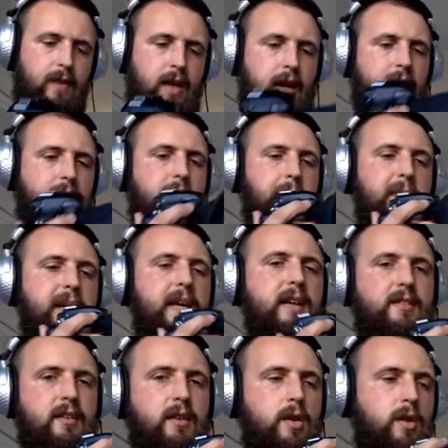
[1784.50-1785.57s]
And then it
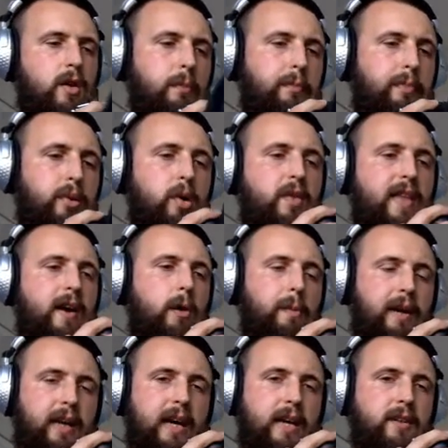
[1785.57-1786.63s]
means that you can put that up
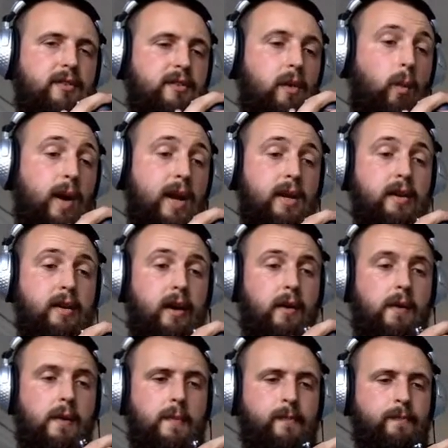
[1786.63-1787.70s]
against a window
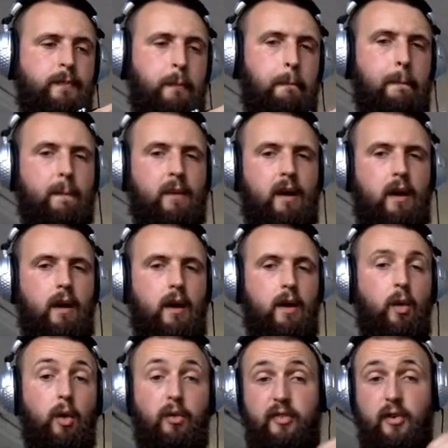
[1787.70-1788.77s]
uh,
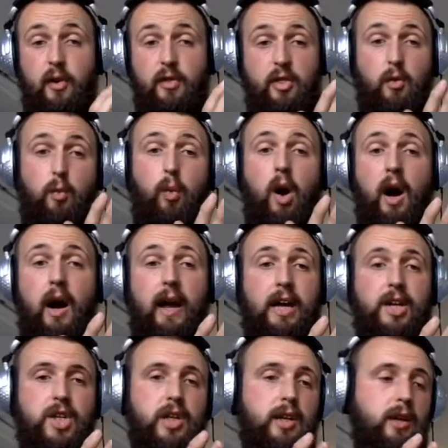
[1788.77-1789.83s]
or for the what I
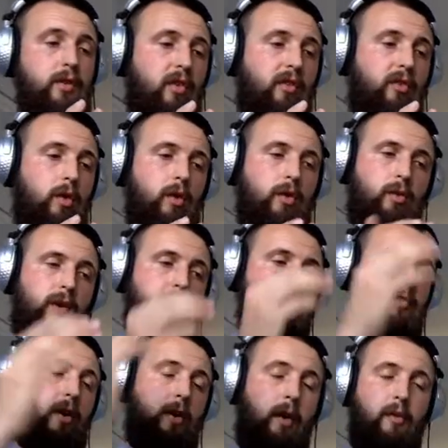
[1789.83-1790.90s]
actually use it for is when I'm
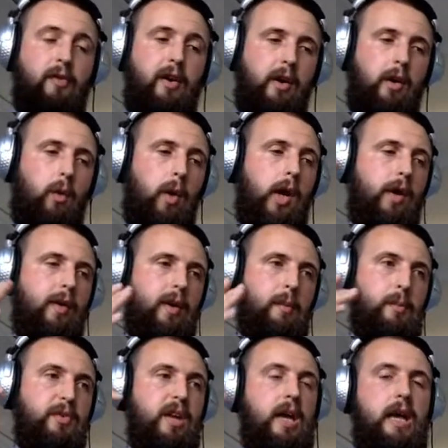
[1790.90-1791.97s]
photographing in
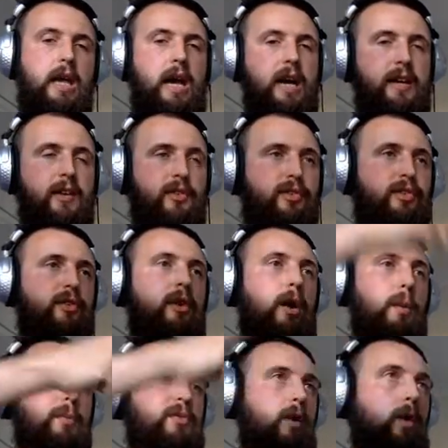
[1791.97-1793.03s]
aquariums, and it
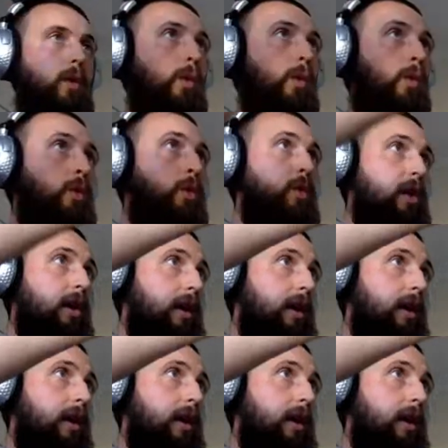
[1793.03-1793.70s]
stops all the